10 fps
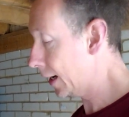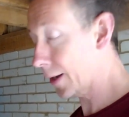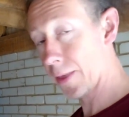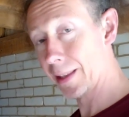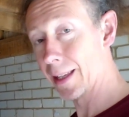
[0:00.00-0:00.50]

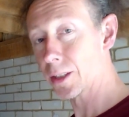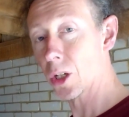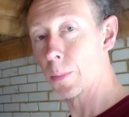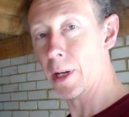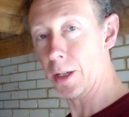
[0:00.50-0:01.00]
and I think
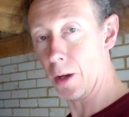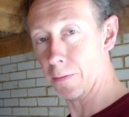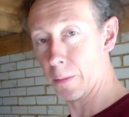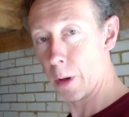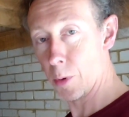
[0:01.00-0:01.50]
that's going to be
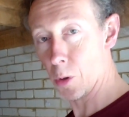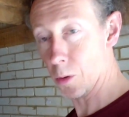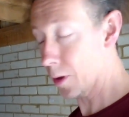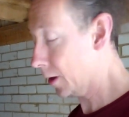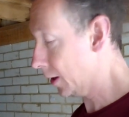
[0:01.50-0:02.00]
enough for my booth